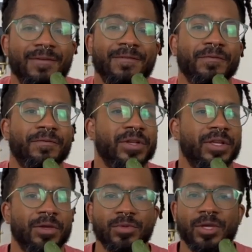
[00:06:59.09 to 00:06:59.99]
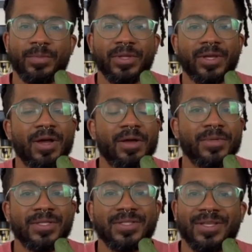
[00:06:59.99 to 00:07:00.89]
feel free to hit me up in the
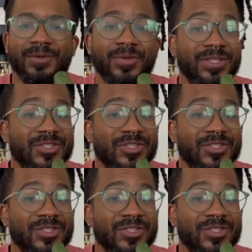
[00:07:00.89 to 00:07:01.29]
comments and we can